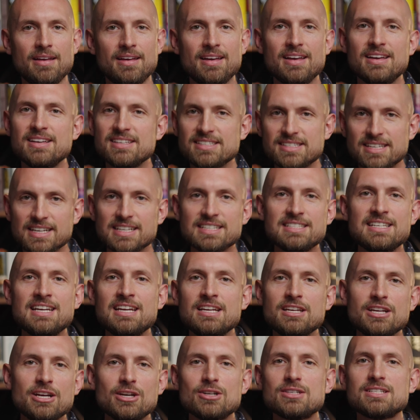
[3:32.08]
16
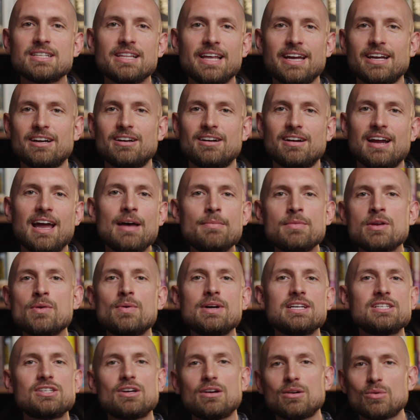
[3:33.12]
years later, Hemingway
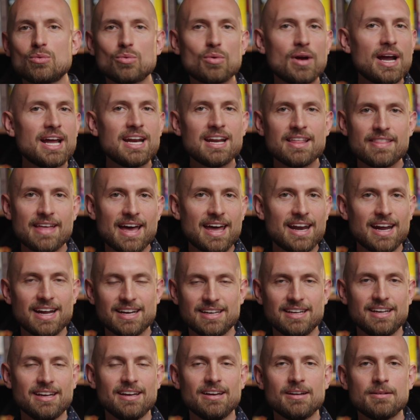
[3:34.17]
started writing that
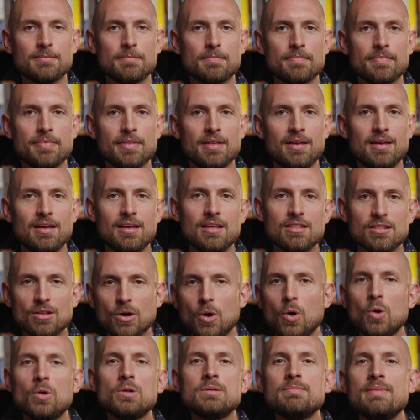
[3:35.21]
idea. The
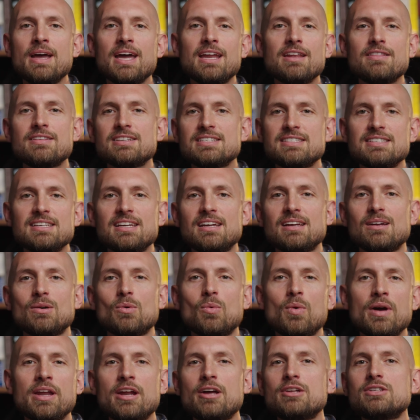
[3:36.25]
Old Man and the Sea
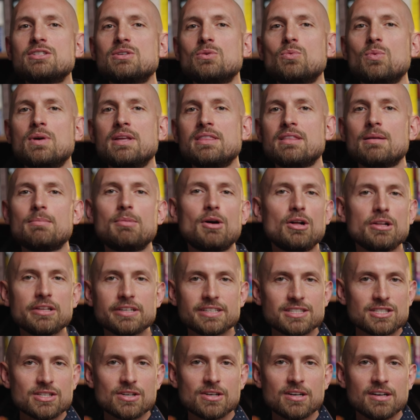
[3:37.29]
went on to win the
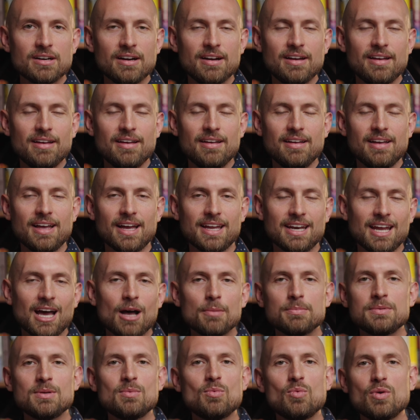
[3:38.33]
Pulitzer and
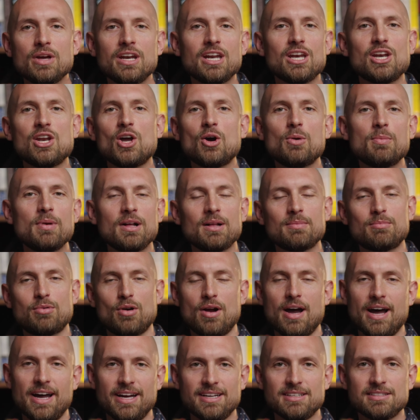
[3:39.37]
helped him win a Nobel
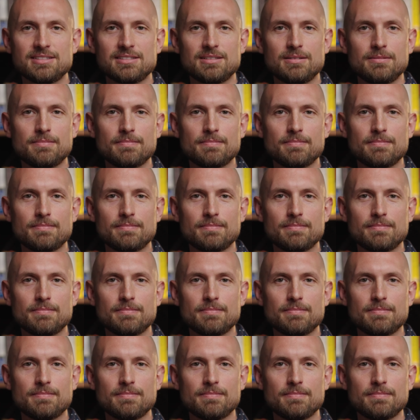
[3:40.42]
Prize.